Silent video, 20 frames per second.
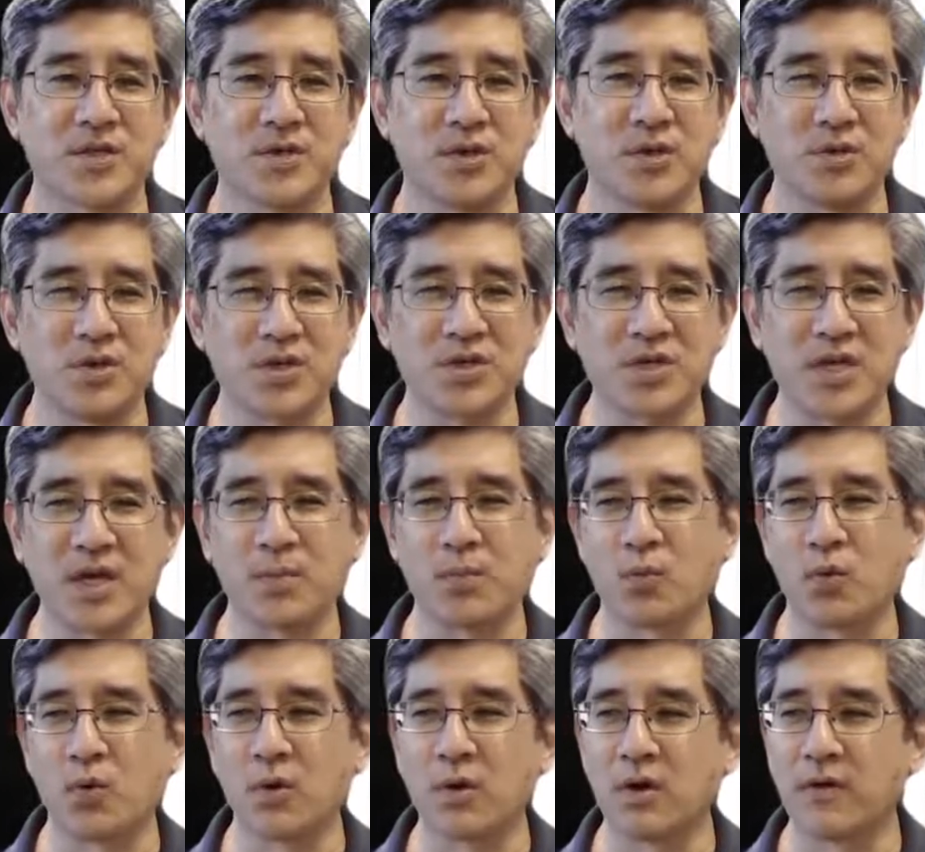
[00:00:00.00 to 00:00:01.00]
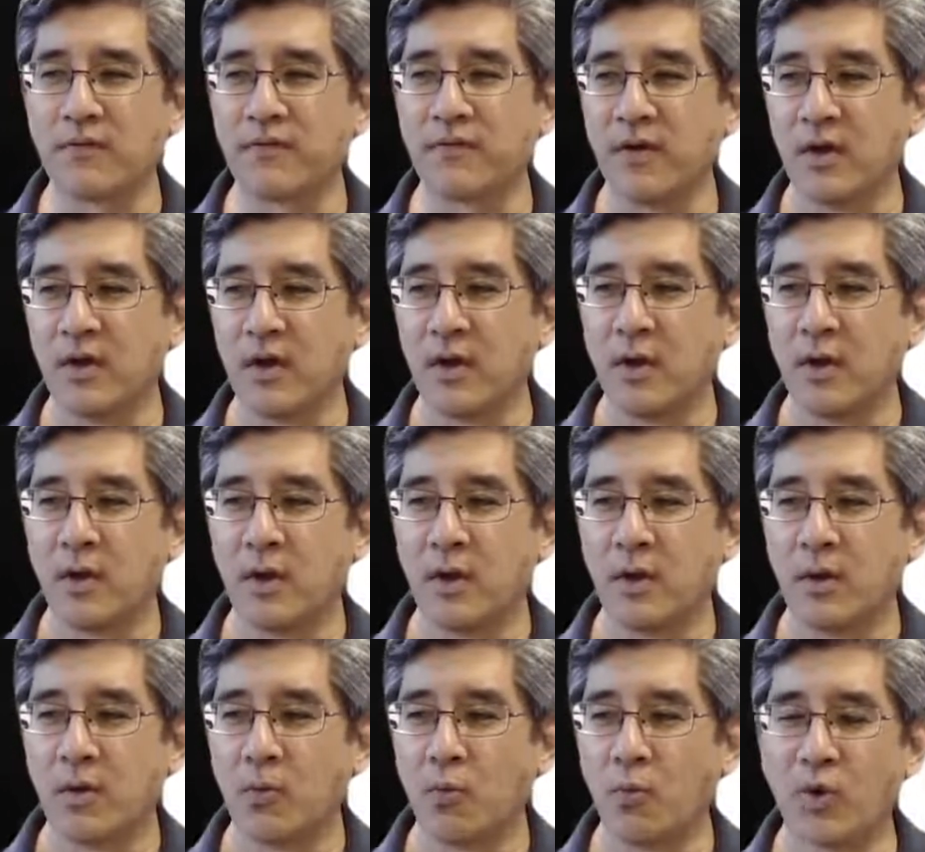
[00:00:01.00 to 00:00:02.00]
So you just get more of
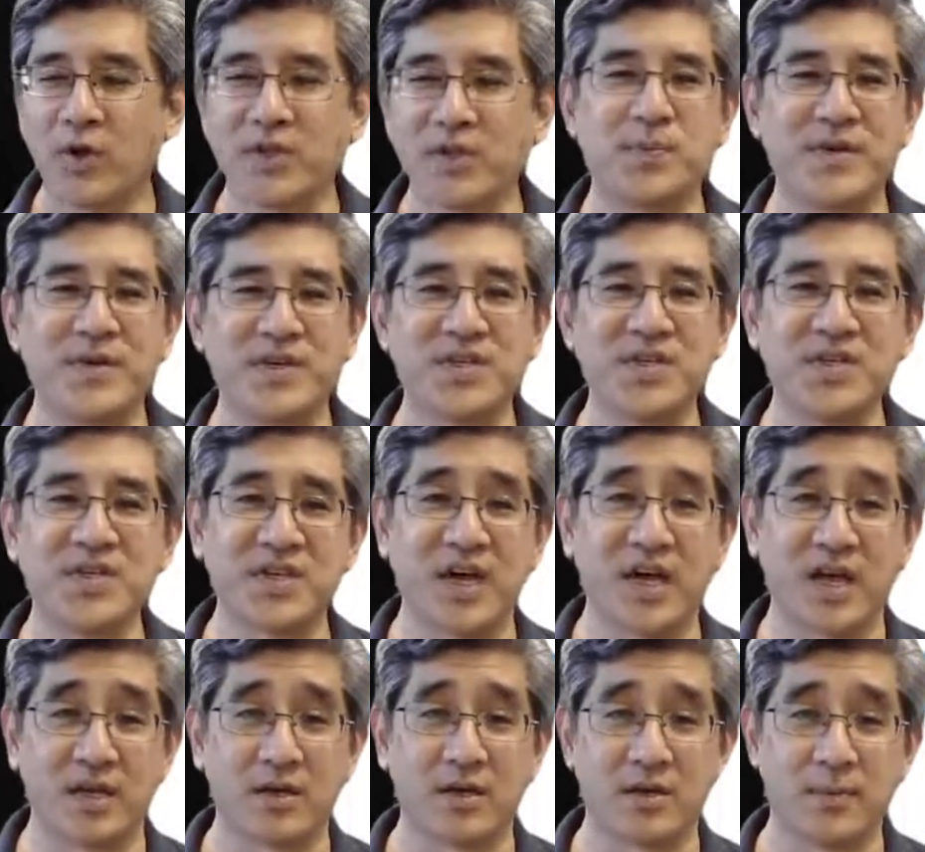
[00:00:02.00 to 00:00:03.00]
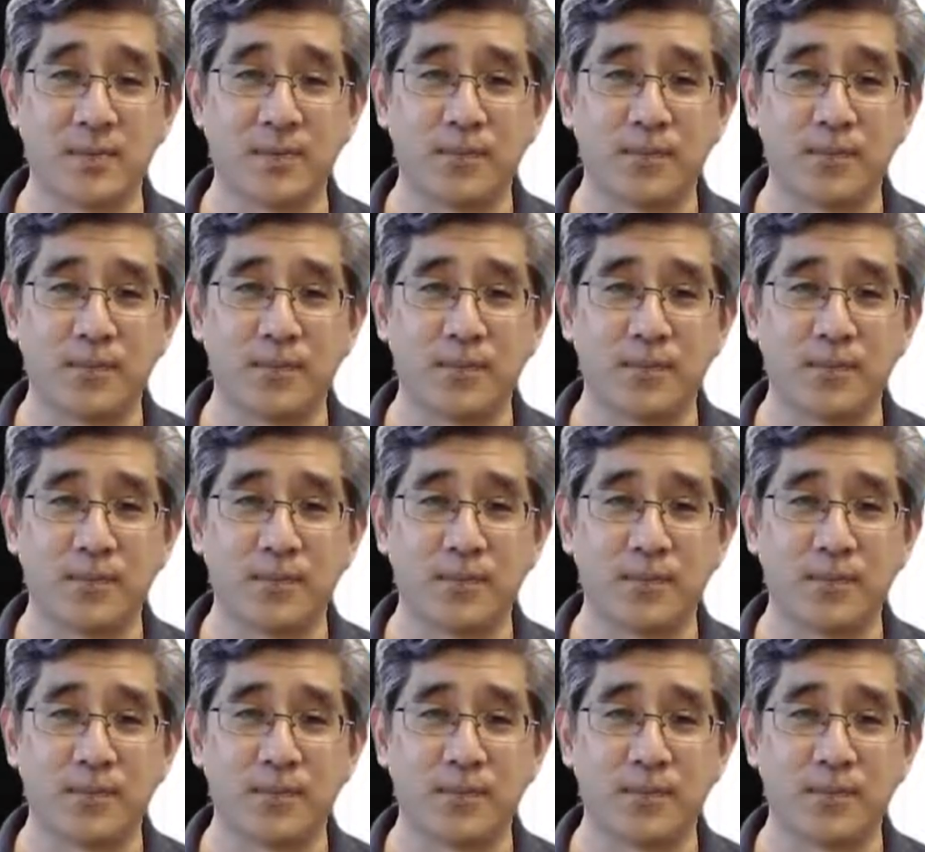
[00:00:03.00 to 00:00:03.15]
what's been assigned.